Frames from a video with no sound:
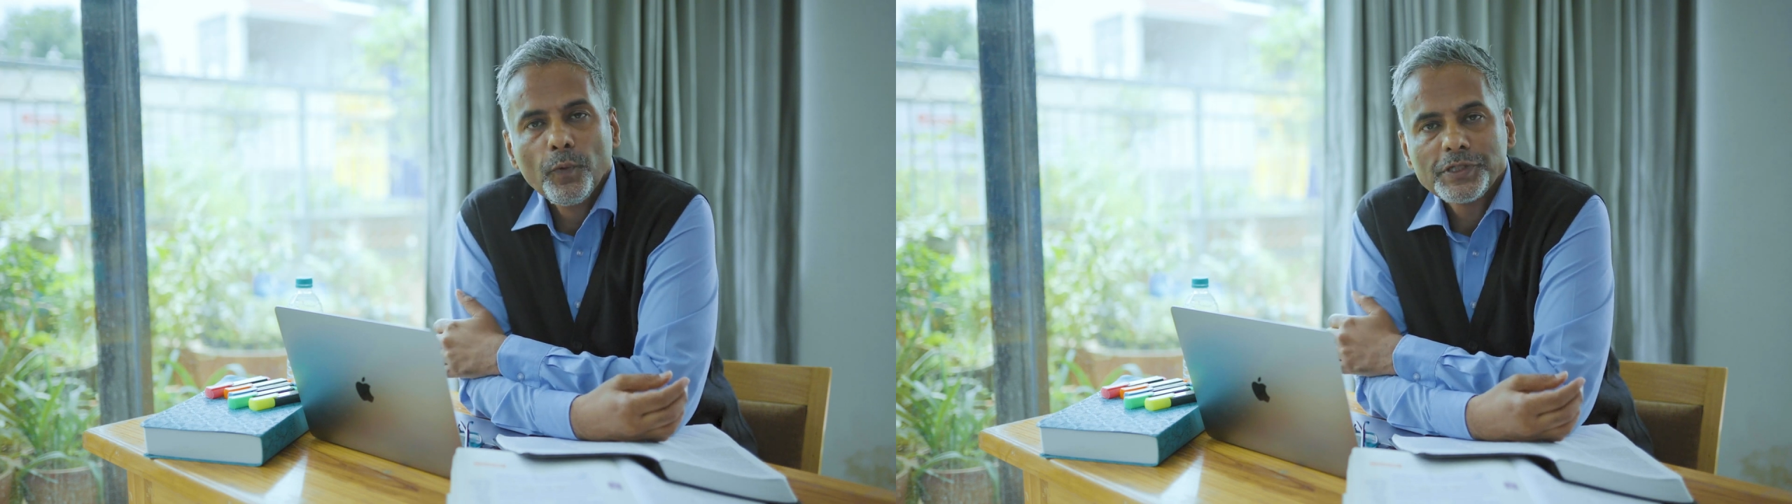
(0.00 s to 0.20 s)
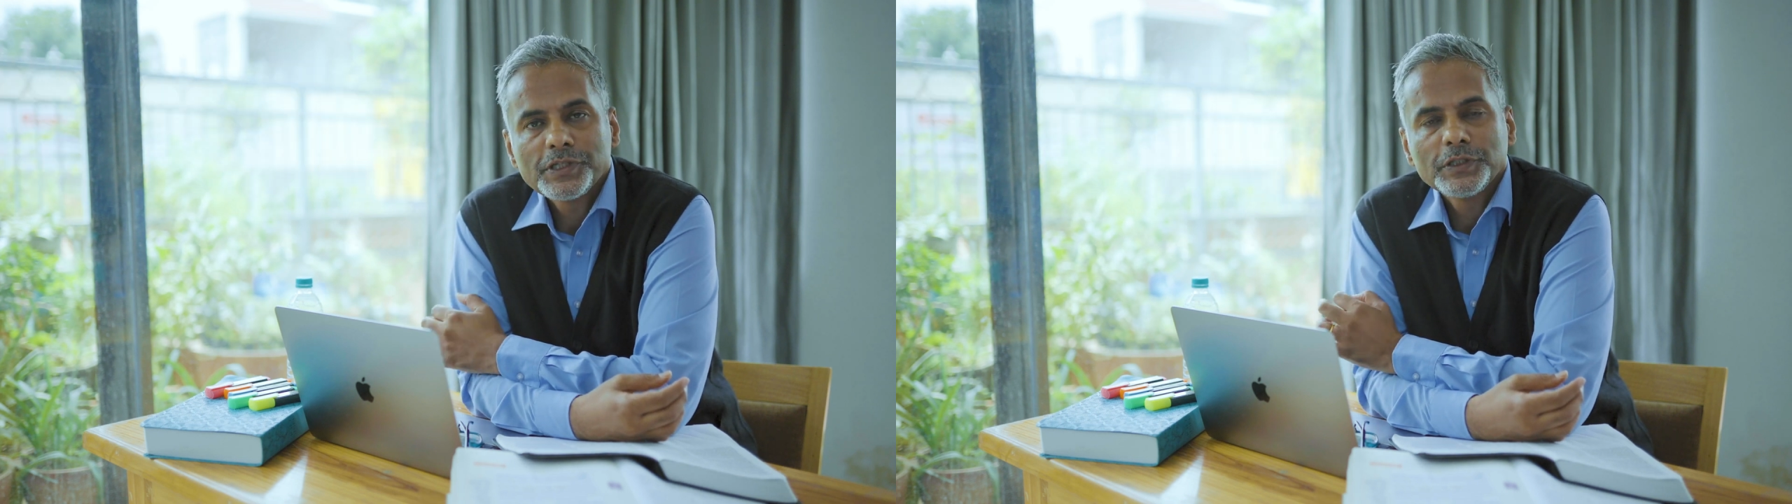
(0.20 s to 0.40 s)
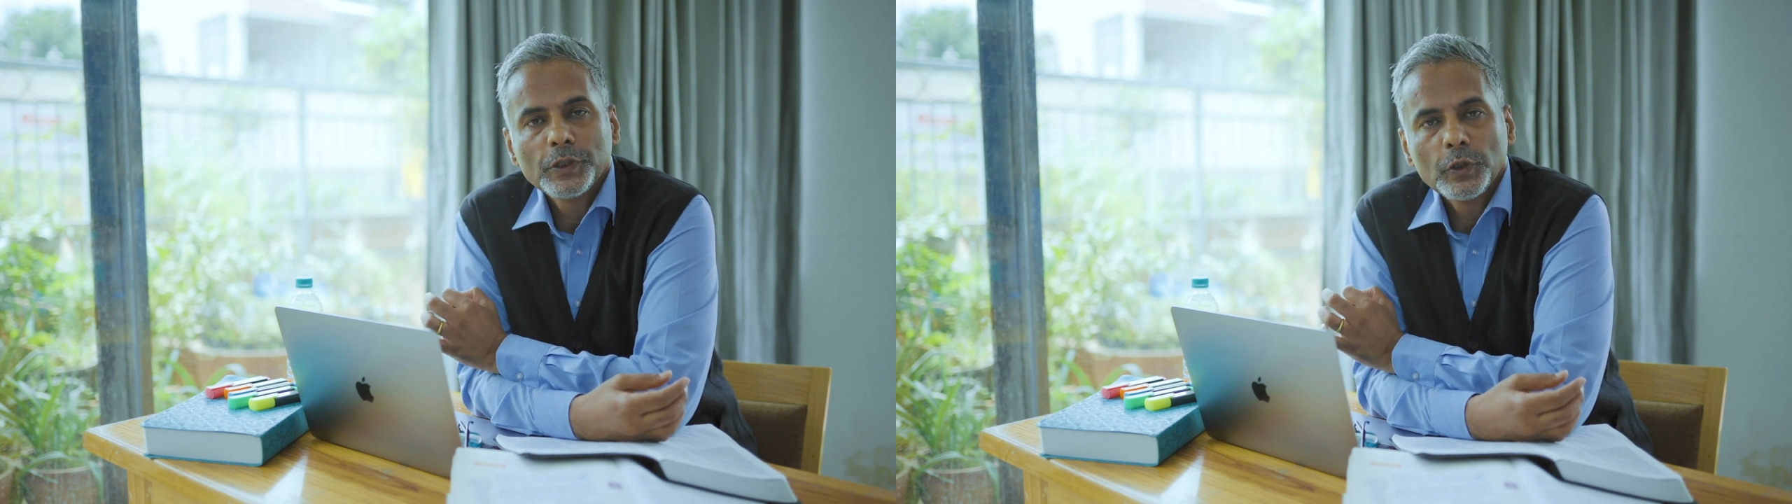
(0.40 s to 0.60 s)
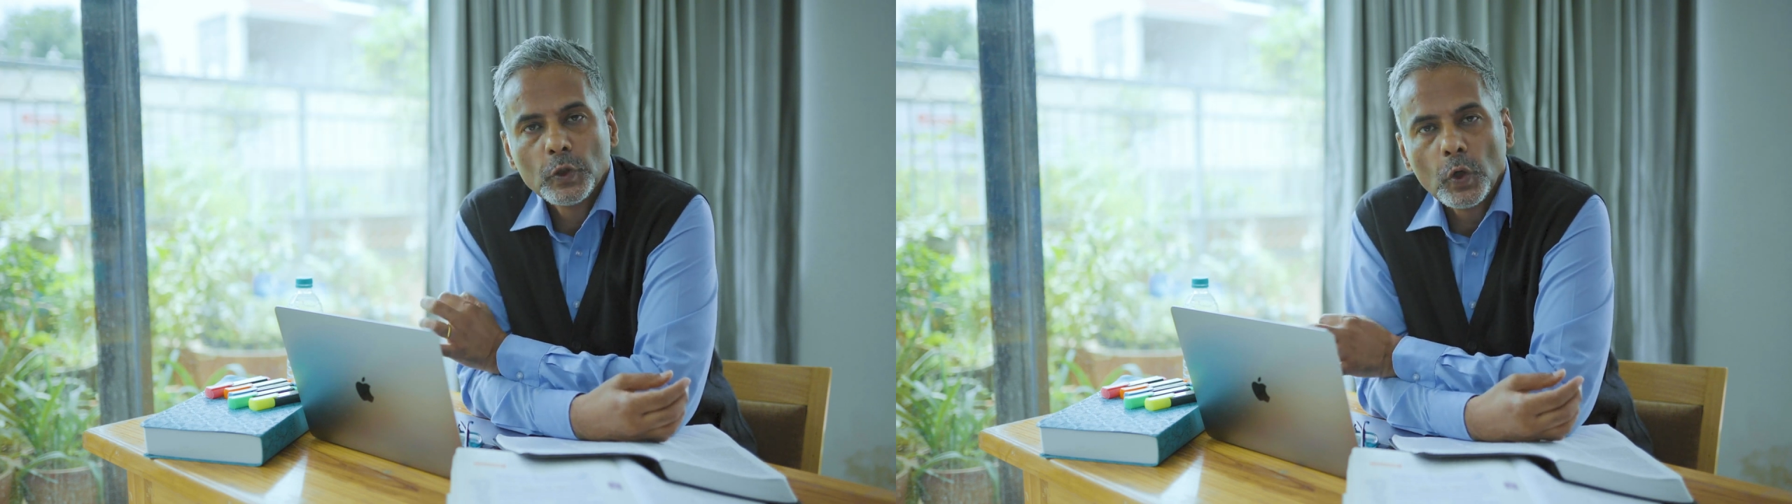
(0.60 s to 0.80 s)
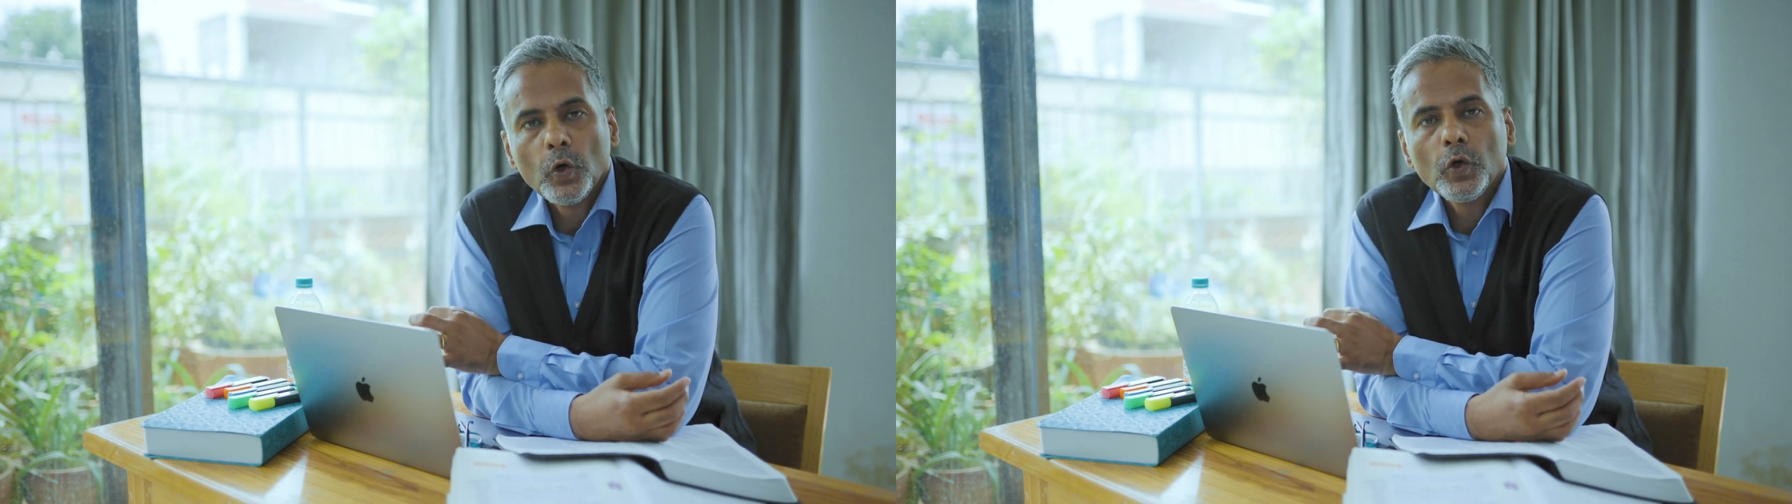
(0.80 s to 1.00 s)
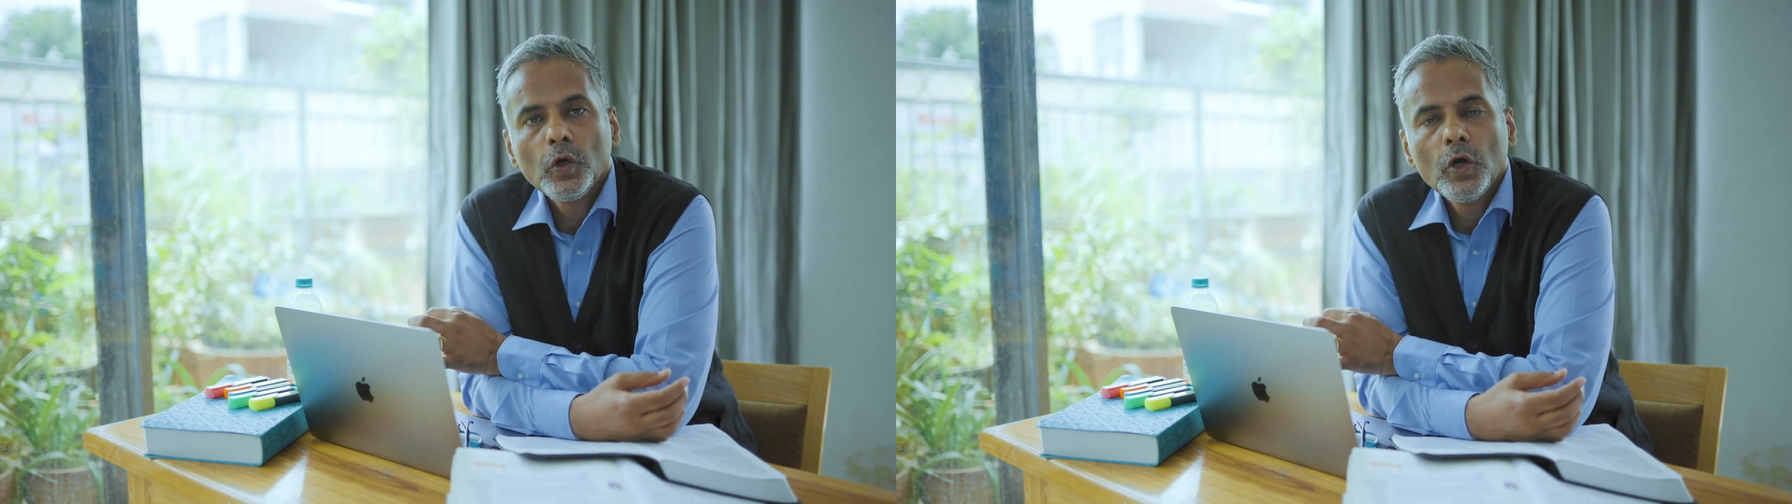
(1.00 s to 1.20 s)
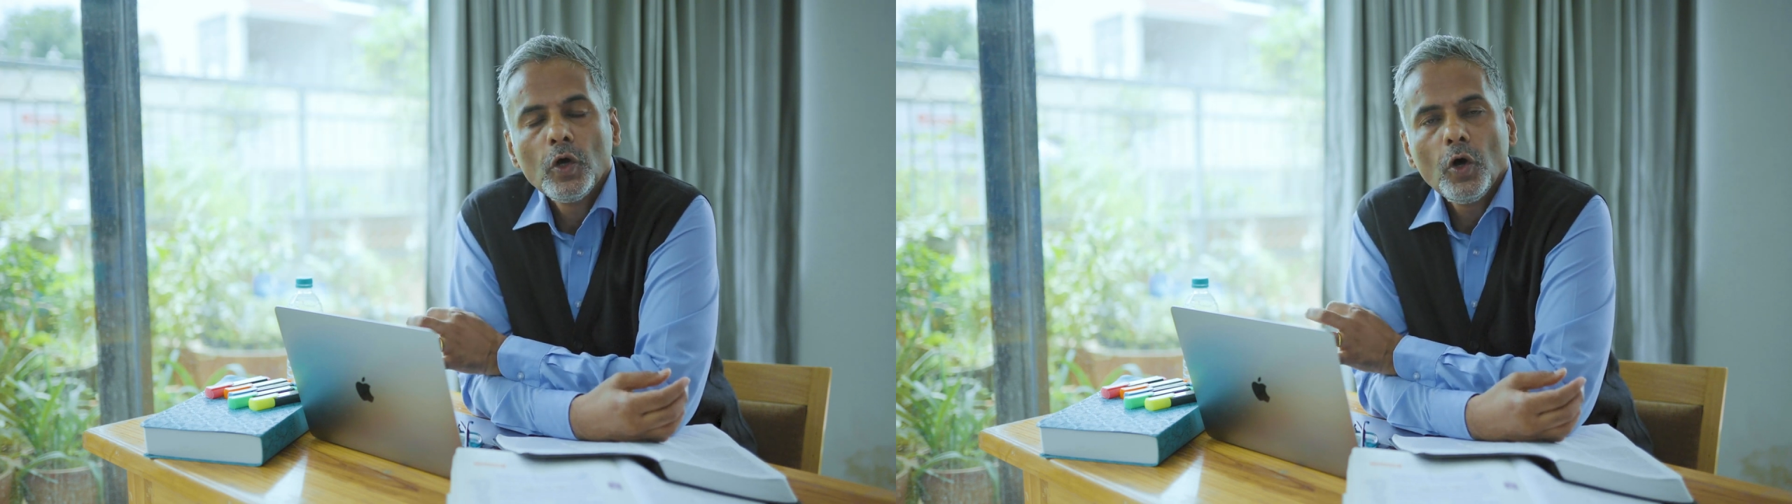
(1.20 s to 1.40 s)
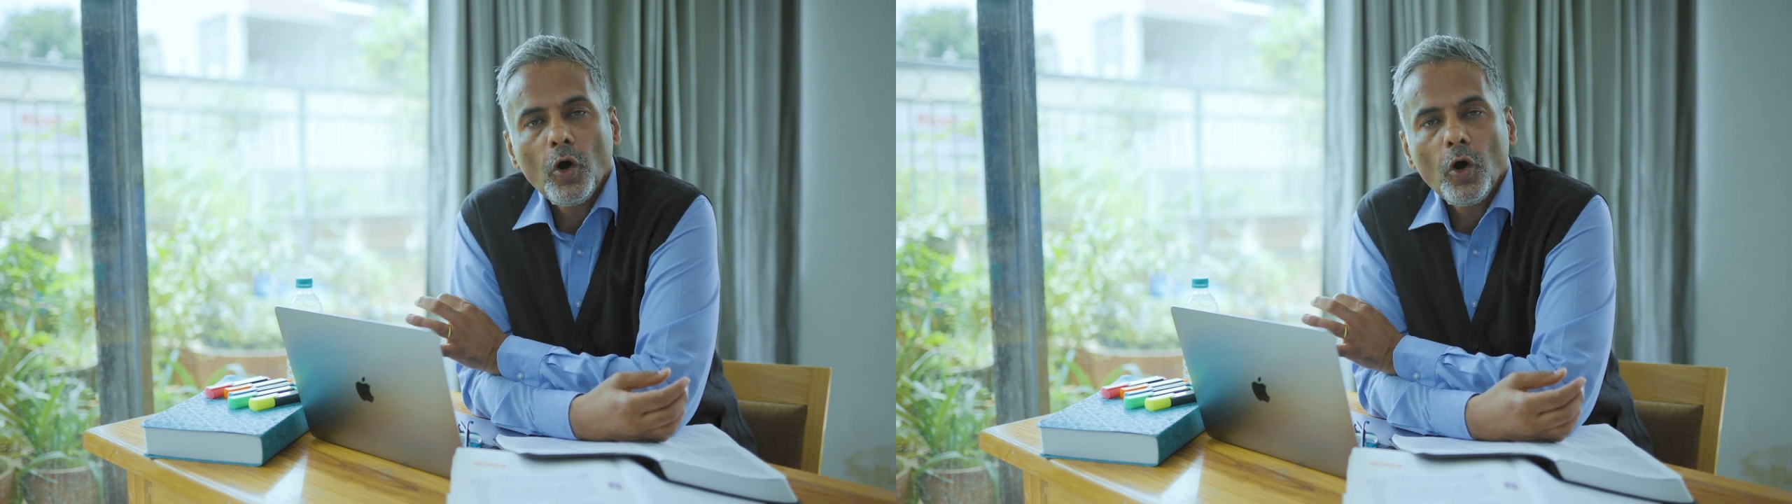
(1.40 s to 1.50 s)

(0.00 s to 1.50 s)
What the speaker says: which is the goal